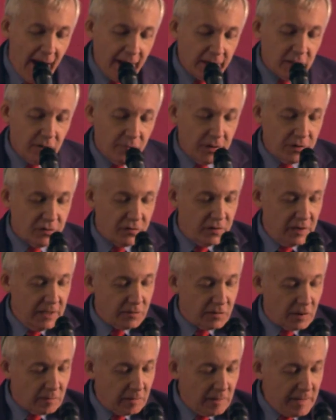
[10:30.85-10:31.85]
activists
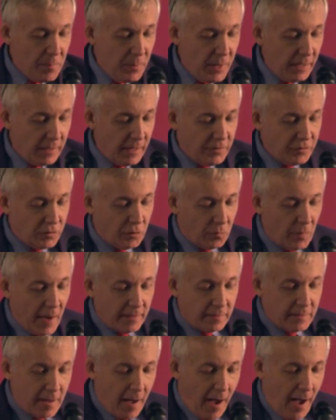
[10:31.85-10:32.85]
seek to limit and
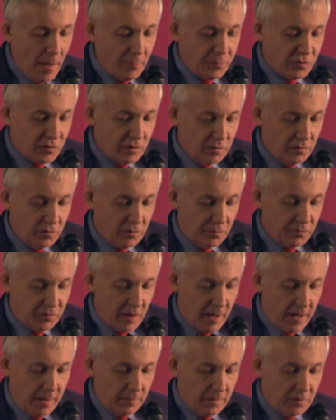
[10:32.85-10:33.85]
direct the options of
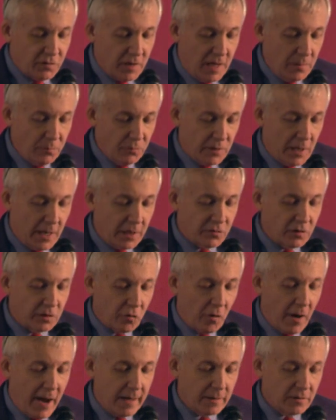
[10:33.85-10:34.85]
the same-sex
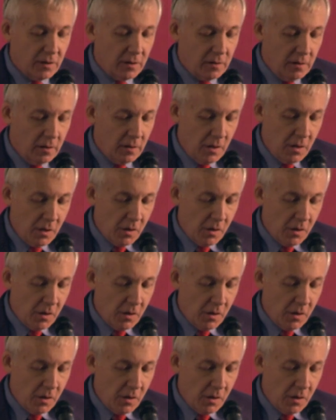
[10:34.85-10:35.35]
attracted,